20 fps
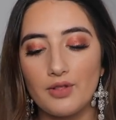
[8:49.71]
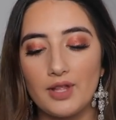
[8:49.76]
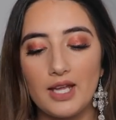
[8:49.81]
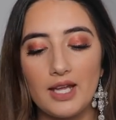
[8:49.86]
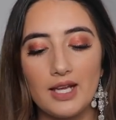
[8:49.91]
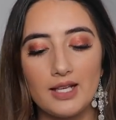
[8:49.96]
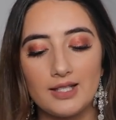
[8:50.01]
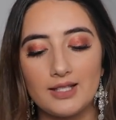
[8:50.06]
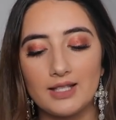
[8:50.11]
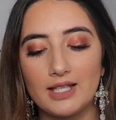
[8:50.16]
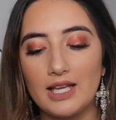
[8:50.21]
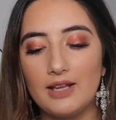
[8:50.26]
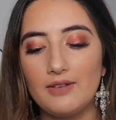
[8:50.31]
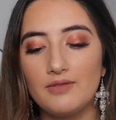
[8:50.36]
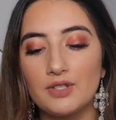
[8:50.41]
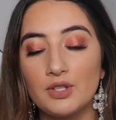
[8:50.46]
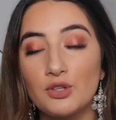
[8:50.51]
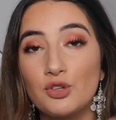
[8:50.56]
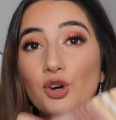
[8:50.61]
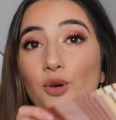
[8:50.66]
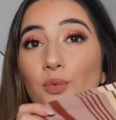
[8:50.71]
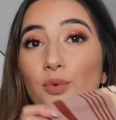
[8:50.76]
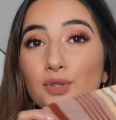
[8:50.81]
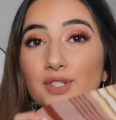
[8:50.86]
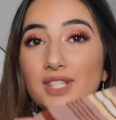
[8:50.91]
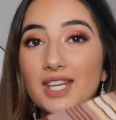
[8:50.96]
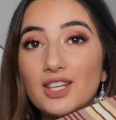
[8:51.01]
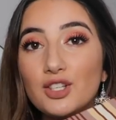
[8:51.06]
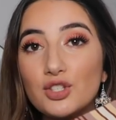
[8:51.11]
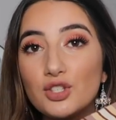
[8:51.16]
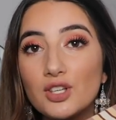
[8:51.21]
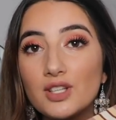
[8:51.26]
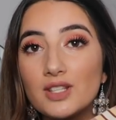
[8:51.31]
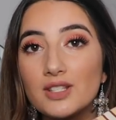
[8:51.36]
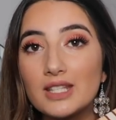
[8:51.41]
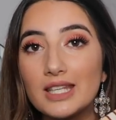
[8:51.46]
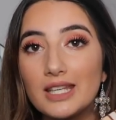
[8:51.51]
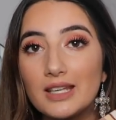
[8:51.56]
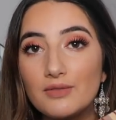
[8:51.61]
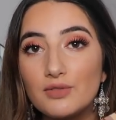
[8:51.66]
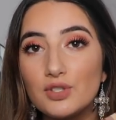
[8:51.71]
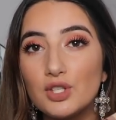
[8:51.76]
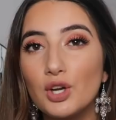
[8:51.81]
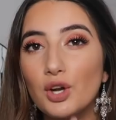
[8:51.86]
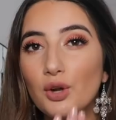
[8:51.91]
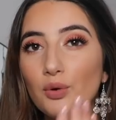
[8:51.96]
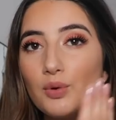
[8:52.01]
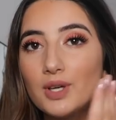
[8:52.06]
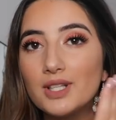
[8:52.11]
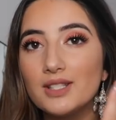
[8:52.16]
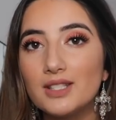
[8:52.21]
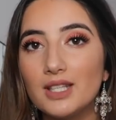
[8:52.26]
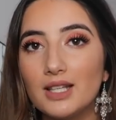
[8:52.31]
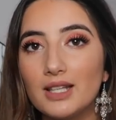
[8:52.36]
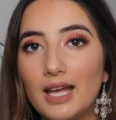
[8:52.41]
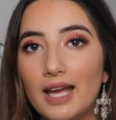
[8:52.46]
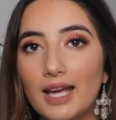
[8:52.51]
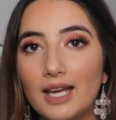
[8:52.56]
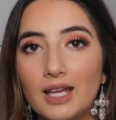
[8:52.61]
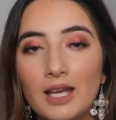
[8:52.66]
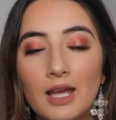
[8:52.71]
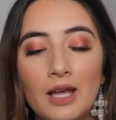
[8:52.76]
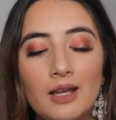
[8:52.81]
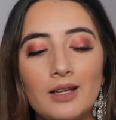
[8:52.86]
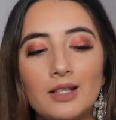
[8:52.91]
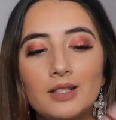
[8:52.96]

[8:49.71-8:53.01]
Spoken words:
the sleeves are normal t-shirt sleeves, you know, ones that like